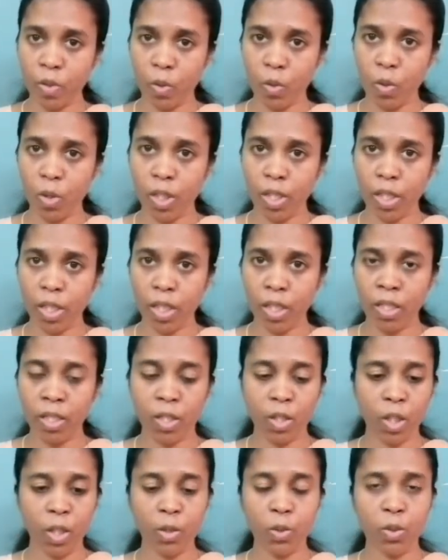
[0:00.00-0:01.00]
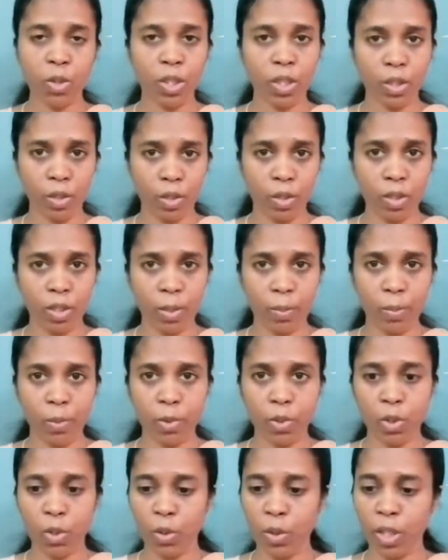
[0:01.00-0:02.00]
Okay, you are using,
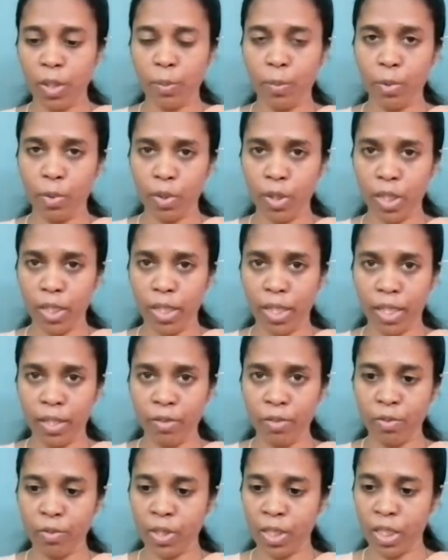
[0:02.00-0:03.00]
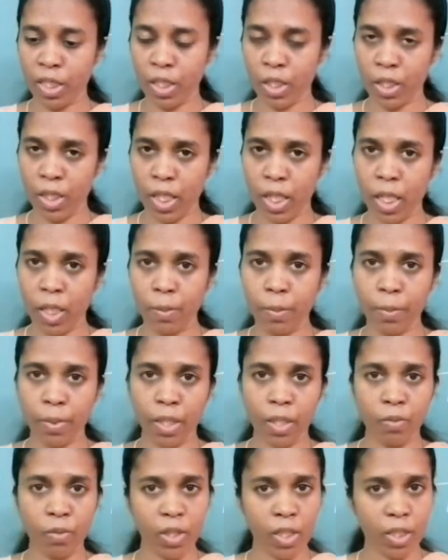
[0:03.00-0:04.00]
suppose you have both the knife, one is sharp
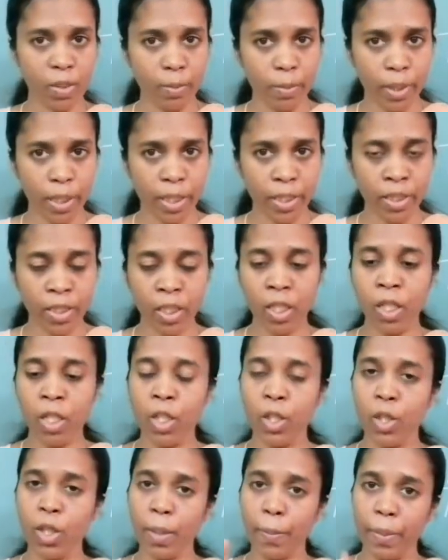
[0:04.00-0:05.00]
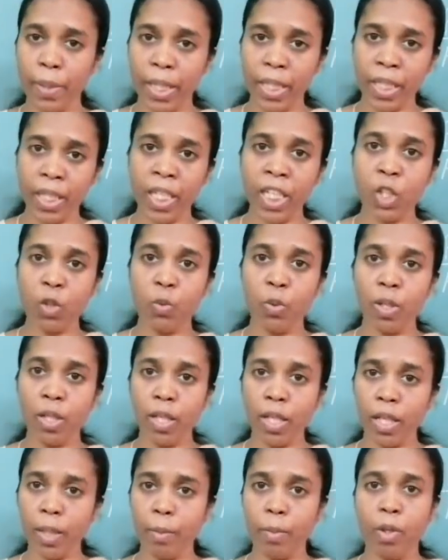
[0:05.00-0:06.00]
and one is blunt. You are applying equal
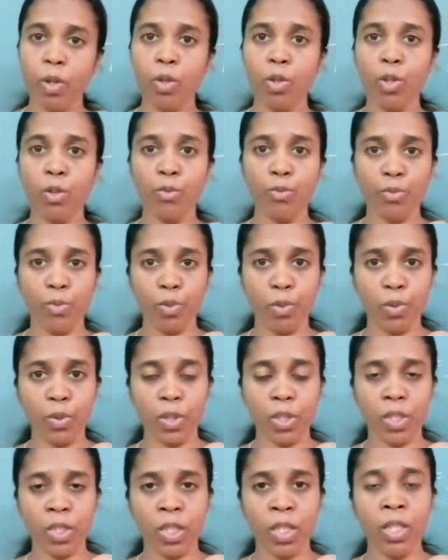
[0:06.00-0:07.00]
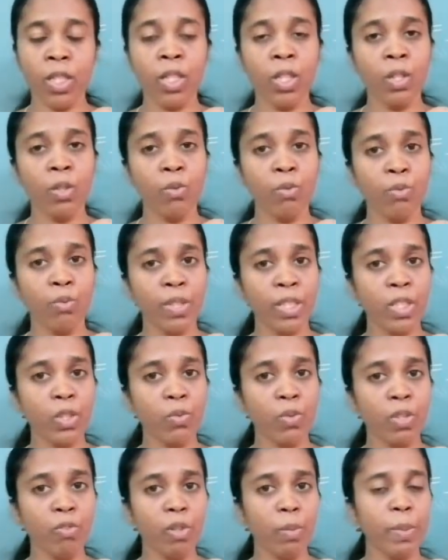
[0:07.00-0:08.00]
amount of force. Which
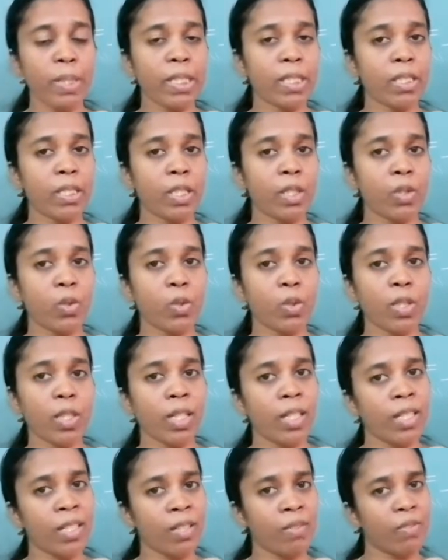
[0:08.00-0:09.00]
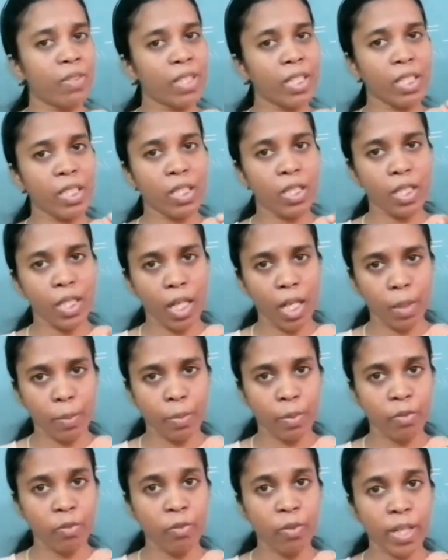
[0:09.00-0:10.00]
one will be easier to cut? With the sharp.
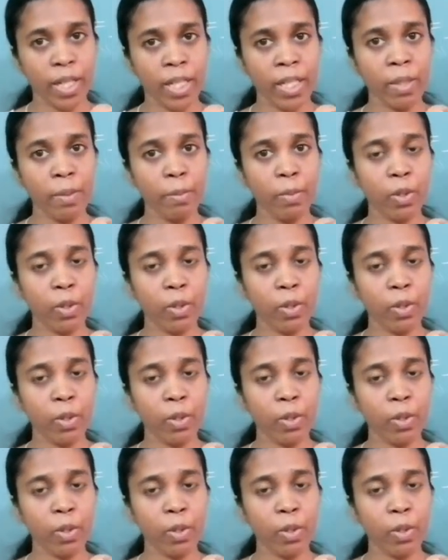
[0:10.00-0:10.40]
Why?